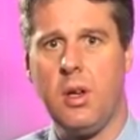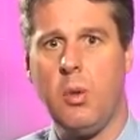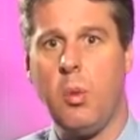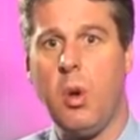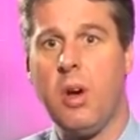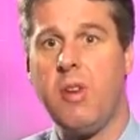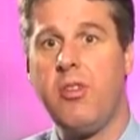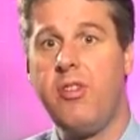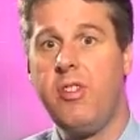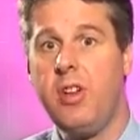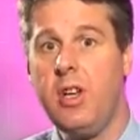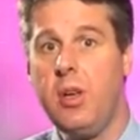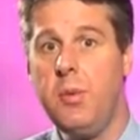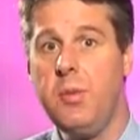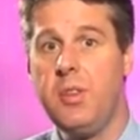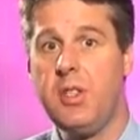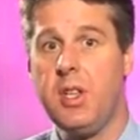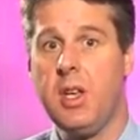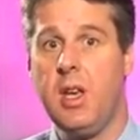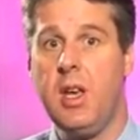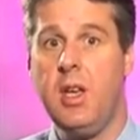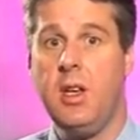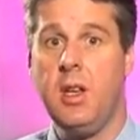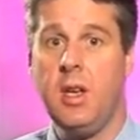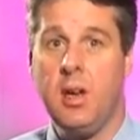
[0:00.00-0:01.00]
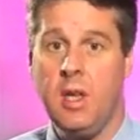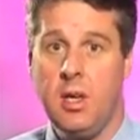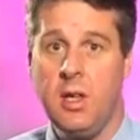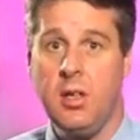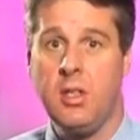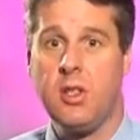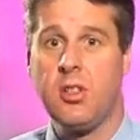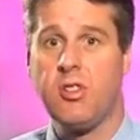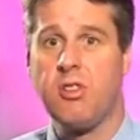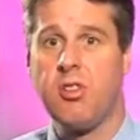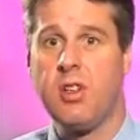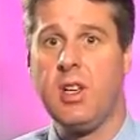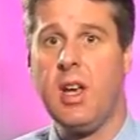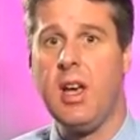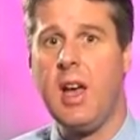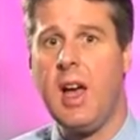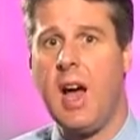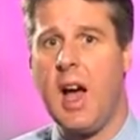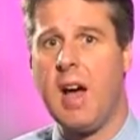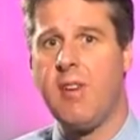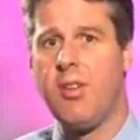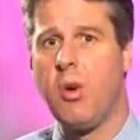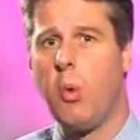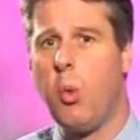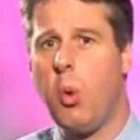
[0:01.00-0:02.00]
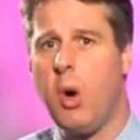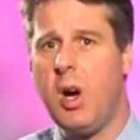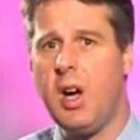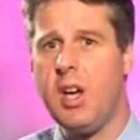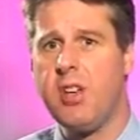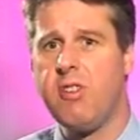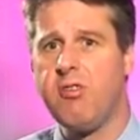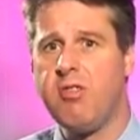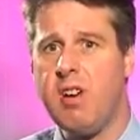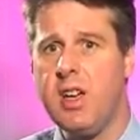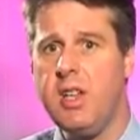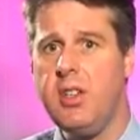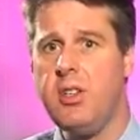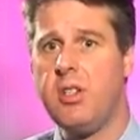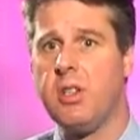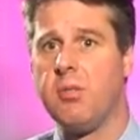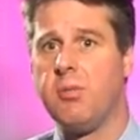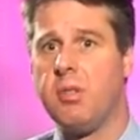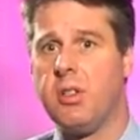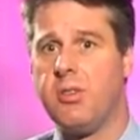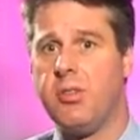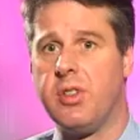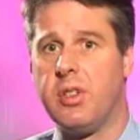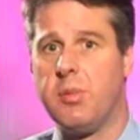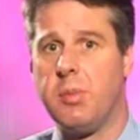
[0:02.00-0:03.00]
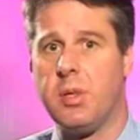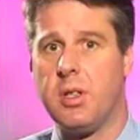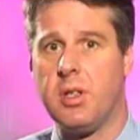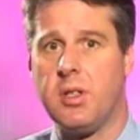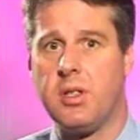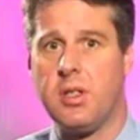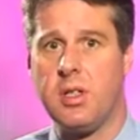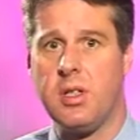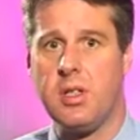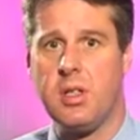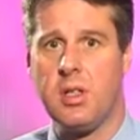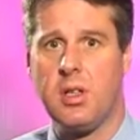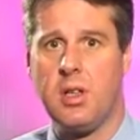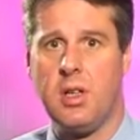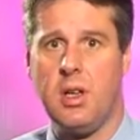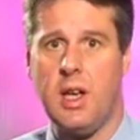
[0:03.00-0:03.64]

Where firms in an industry have a wide range of profitabilities,